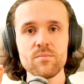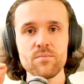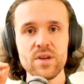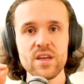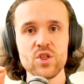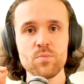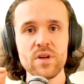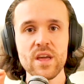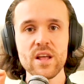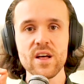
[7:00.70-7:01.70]

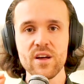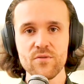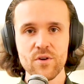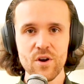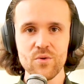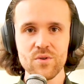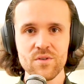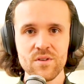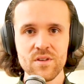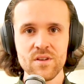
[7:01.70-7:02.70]
PHP line of code.
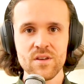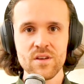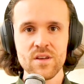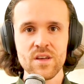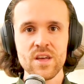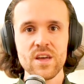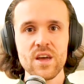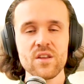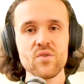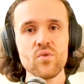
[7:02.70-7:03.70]

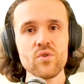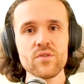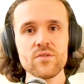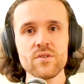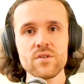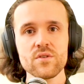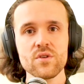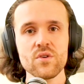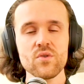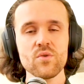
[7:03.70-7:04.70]
And in order
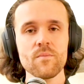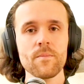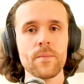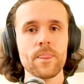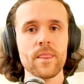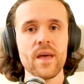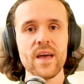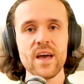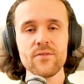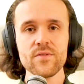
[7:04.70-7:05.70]
to
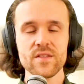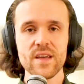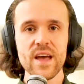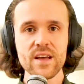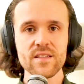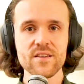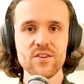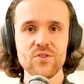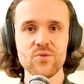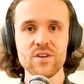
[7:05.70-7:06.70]
have this
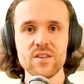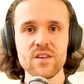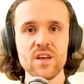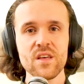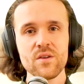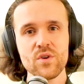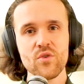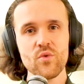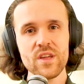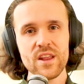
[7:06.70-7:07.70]
executed, we
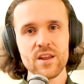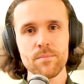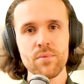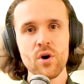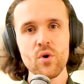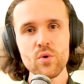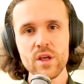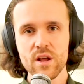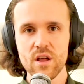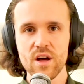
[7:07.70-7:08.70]
created a
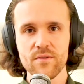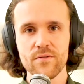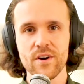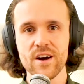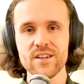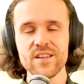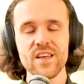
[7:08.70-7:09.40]
polyglot file